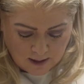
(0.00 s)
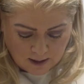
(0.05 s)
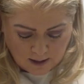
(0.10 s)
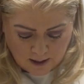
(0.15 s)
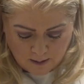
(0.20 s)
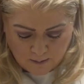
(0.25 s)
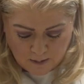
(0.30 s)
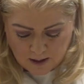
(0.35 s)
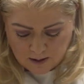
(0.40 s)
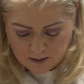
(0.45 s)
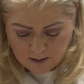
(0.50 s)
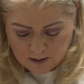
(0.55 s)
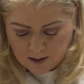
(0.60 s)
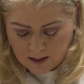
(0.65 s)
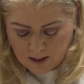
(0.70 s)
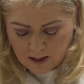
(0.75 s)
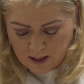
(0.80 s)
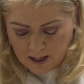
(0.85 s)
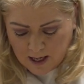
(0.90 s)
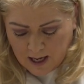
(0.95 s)
and lemons,
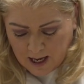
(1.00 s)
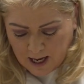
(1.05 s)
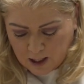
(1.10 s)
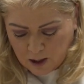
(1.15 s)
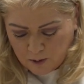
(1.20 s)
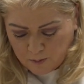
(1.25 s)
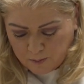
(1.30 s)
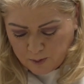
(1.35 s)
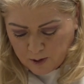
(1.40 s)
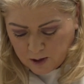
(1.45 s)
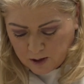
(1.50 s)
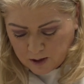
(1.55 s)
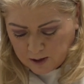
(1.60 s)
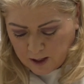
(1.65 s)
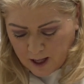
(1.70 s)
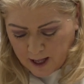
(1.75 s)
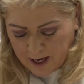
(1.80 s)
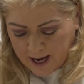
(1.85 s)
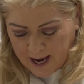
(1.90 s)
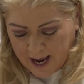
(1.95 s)
and you put a
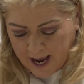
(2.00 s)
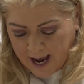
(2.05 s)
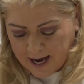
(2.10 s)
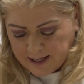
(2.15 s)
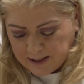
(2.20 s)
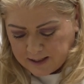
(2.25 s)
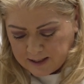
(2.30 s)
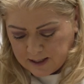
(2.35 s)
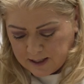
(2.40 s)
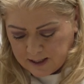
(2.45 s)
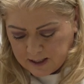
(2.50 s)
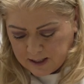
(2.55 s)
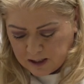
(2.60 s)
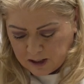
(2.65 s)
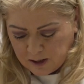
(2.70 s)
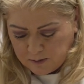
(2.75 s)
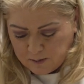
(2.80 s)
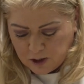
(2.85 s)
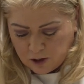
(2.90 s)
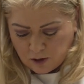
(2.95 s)
lot of acid in a
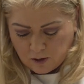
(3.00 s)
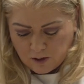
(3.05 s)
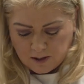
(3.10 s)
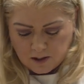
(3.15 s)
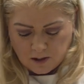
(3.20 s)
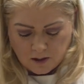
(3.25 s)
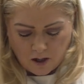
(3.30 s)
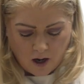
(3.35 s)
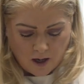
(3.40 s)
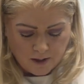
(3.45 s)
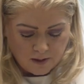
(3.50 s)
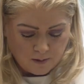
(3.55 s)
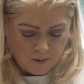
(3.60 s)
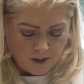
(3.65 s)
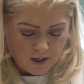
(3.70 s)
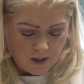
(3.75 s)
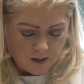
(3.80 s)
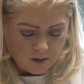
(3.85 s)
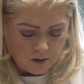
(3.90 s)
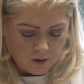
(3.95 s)
chimichurri sauce
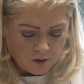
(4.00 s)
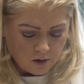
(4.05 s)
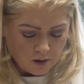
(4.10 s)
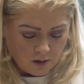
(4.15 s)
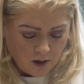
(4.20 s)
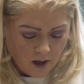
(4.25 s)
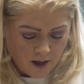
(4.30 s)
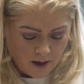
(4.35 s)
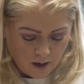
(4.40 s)
because there's a lot